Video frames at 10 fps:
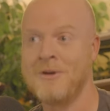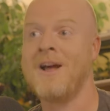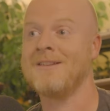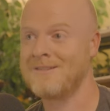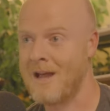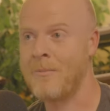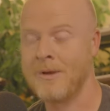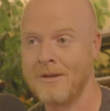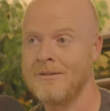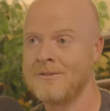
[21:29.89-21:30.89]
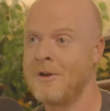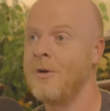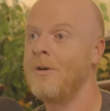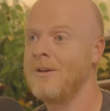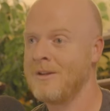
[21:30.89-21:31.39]
you're not stopping.
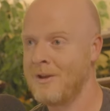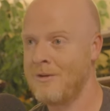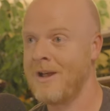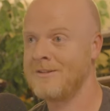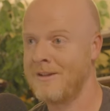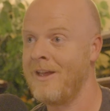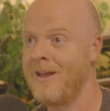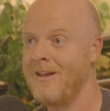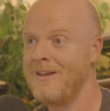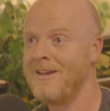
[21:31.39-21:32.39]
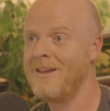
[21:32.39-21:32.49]
So congrats on that.